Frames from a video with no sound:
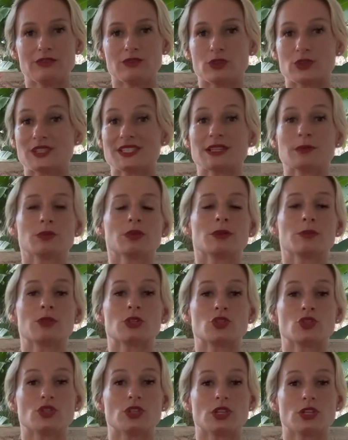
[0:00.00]
For example,
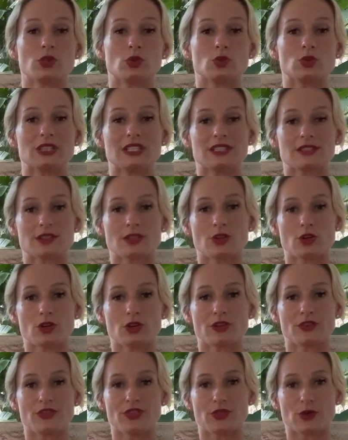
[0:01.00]
imagine that you release a lot
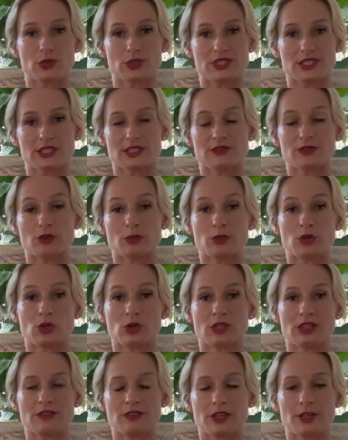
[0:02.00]
of toxins from your
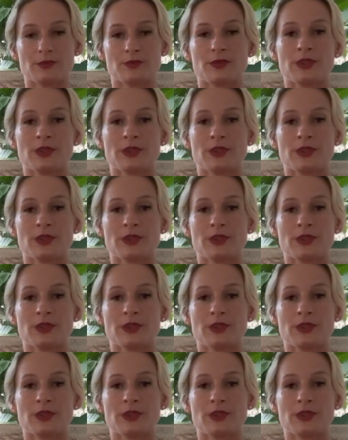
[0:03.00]
liver.